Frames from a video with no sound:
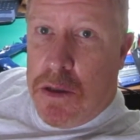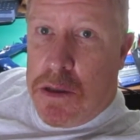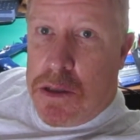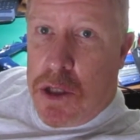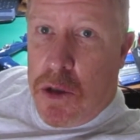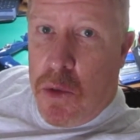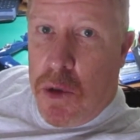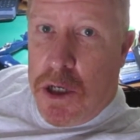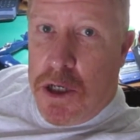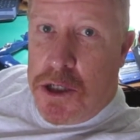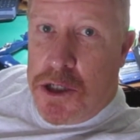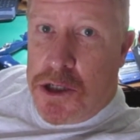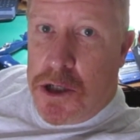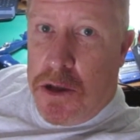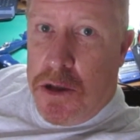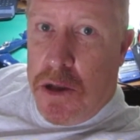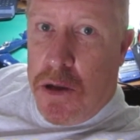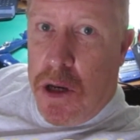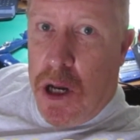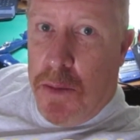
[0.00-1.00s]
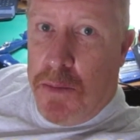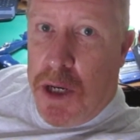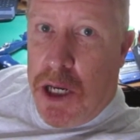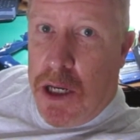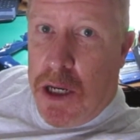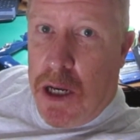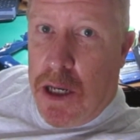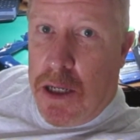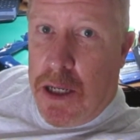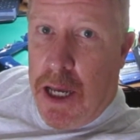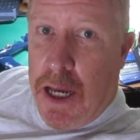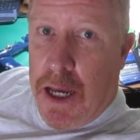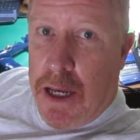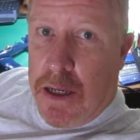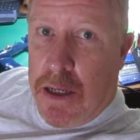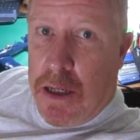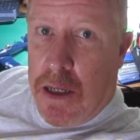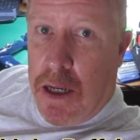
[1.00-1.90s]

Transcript: So I wanted to show you an update on that.